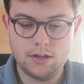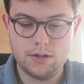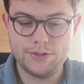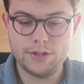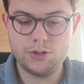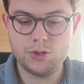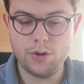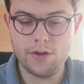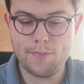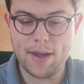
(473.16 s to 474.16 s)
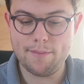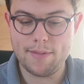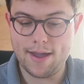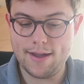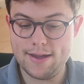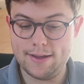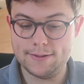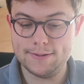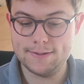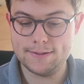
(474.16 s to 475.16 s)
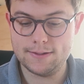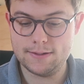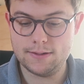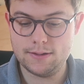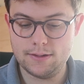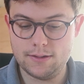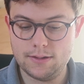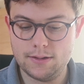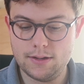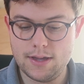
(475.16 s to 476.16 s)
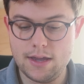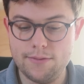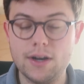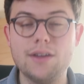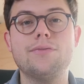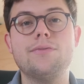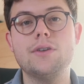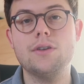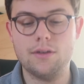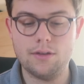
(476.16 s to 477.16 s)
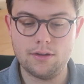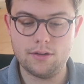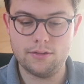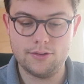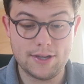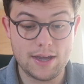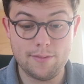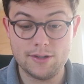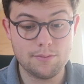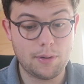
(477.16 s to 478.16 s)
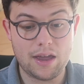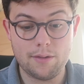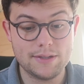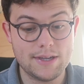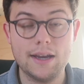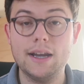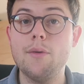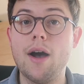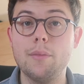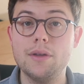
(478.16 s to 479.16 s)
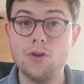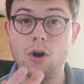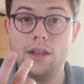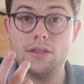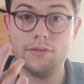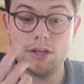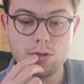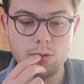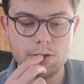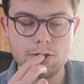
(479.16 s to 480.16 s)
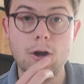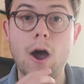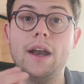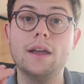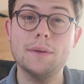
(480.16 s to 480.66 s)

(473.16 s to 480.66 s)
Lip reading: So the joy of BetMate is, even if the team isn't playing particularly well, but you've got an individual that's shining,